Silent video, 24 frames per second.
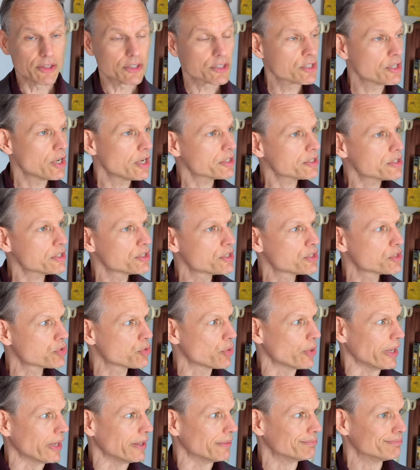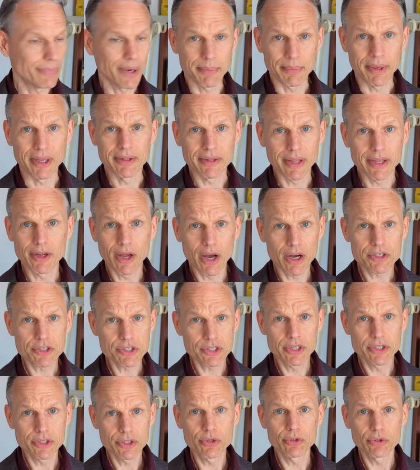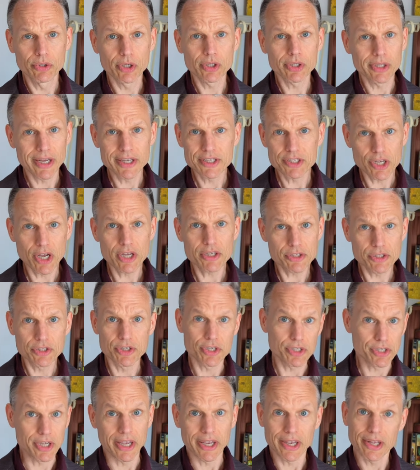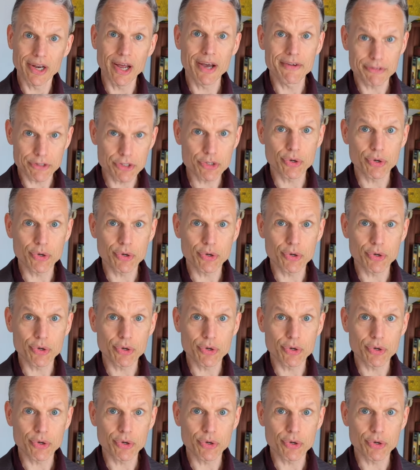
the sausage tree. I mean, they actually do look like sausages hanging off a